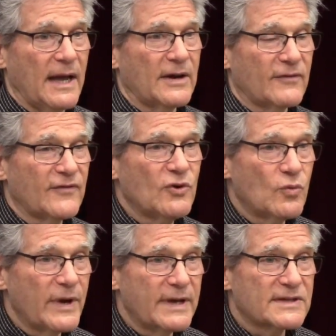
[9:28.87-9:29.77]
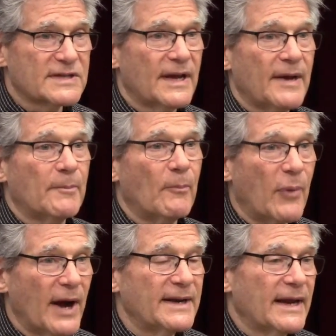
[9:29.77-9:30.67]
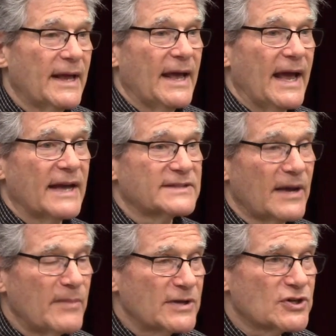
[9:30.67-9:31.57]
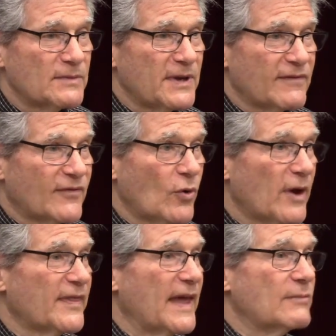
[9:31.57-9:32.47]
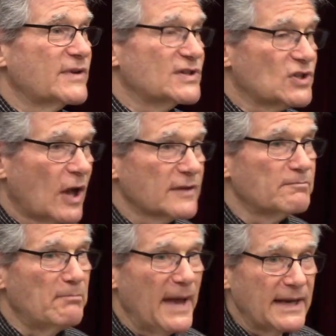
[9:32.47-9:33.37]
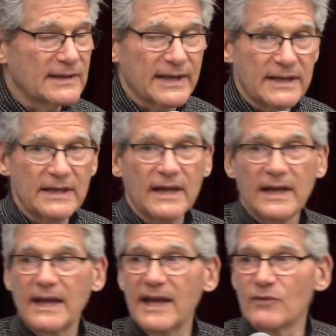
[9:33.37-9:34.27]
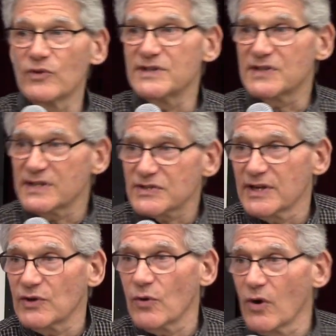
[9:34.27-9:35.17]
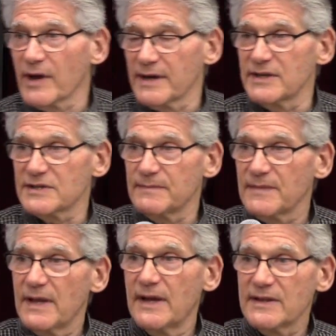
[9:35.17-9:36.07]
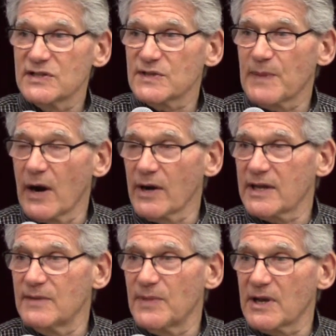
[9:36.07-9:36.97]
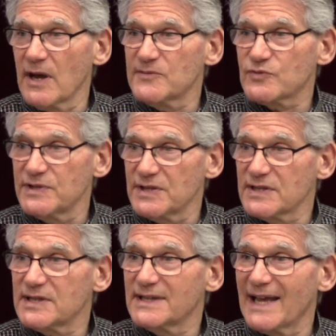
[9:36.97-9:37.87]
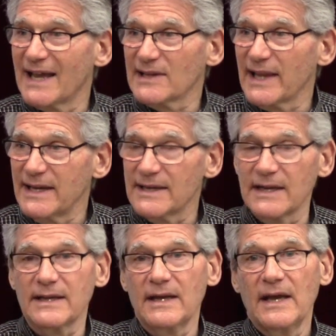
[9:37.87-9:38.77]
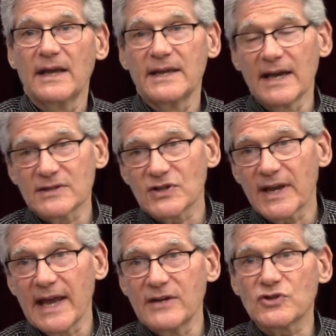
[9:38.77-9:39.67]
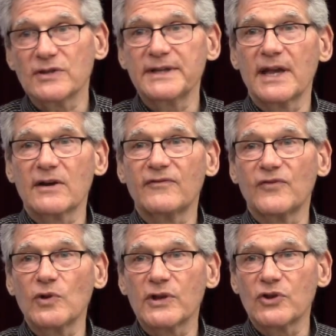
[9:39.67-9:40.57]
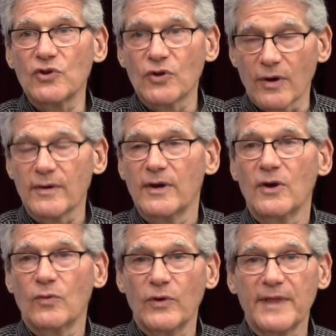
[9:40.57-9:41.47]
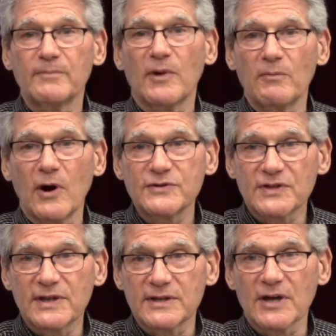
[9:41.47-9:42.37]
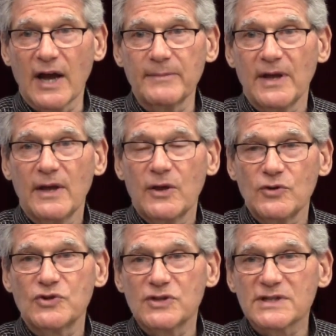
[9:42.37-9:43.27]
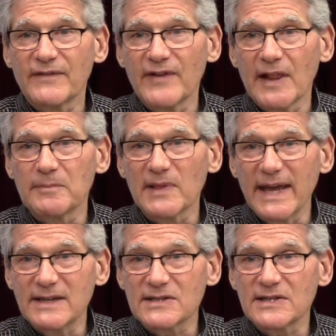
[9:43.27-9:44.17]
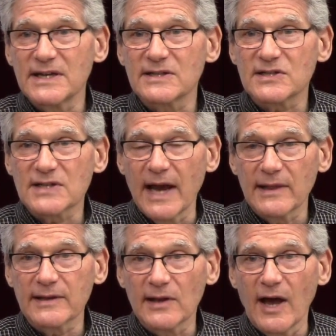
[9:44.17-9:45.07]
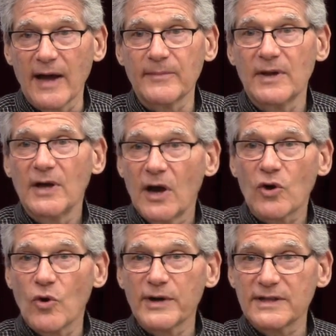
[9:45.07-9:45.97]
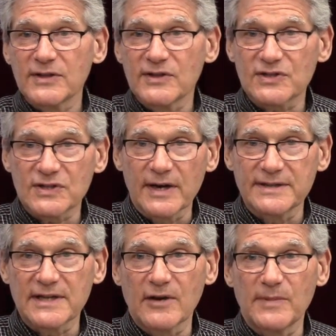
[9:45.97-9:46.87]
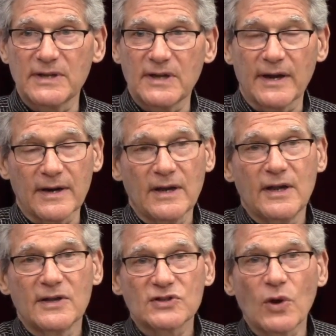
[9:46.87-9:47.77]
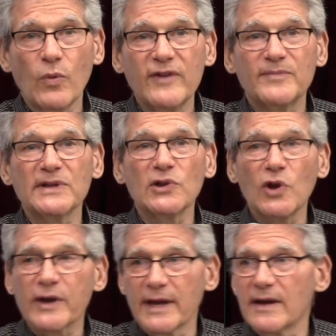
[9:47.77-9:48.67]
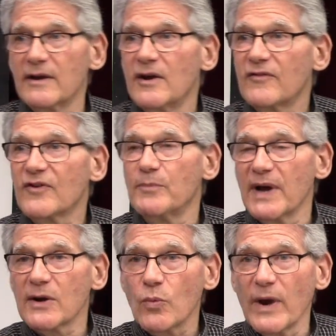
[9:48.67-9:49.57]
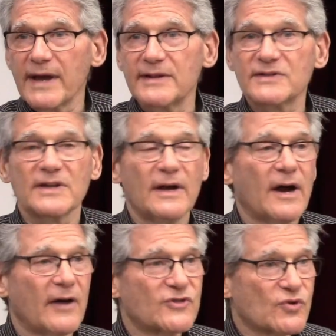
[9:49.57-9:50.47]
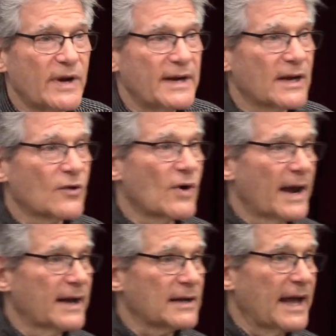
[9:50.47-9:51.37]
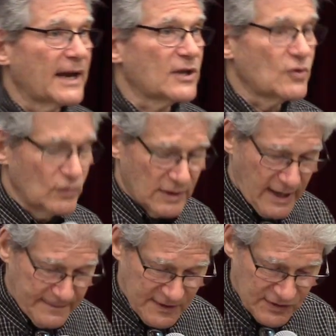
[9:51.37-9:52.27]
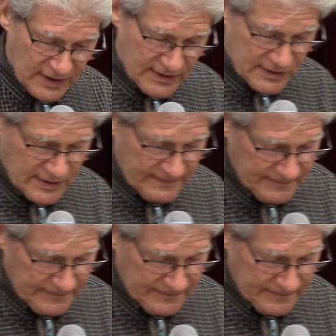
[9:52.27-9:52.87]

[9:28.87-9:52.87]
in a few weeks. But as I mentioned before, they result mainly in resistant organism. The spirochete becomes resistant and latent. Yes, occasionally you get a full cure with it, but most of the time you just develop latency and silent Lyme, according to the studies that have been done. So we've been looking for better ways of treating chronic and acute Lyme disease.